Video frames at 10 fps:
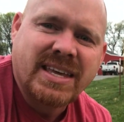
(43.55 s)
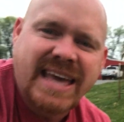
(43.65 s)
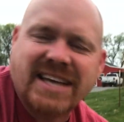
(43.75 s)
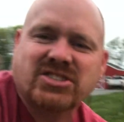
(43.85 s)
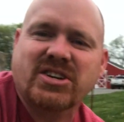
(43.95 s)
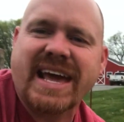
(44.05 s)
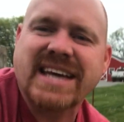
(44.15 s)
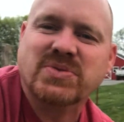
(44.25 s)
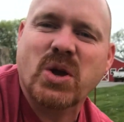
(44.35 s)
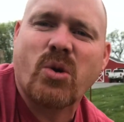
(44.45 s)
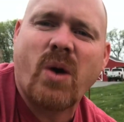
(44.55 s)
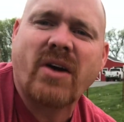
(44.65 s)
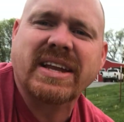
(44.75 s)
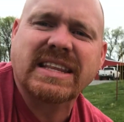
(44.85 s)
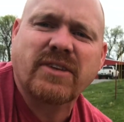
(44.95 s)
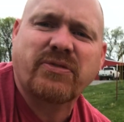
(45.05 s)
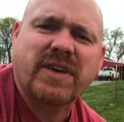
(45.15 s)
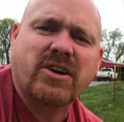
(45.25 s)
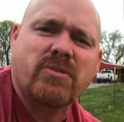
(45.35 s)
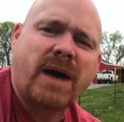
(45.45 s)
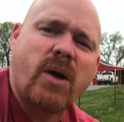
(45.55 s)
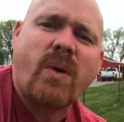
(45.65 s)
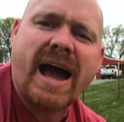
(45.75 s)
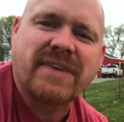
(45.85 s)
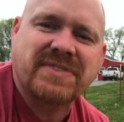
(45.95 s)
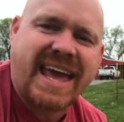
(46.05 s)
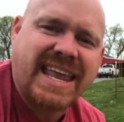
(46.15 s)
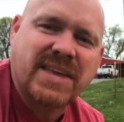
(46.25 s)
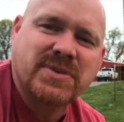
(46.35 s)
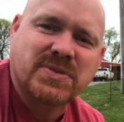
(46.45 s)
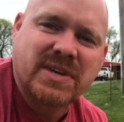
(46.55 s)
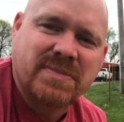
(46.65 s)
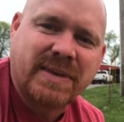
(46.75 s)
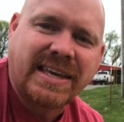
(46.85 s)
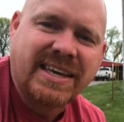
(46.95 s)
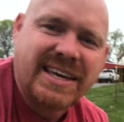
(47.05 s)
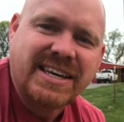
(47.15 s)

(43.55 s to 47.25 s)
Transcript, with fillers: Yesterday, as we were walking in the field, my wife Katie was with me.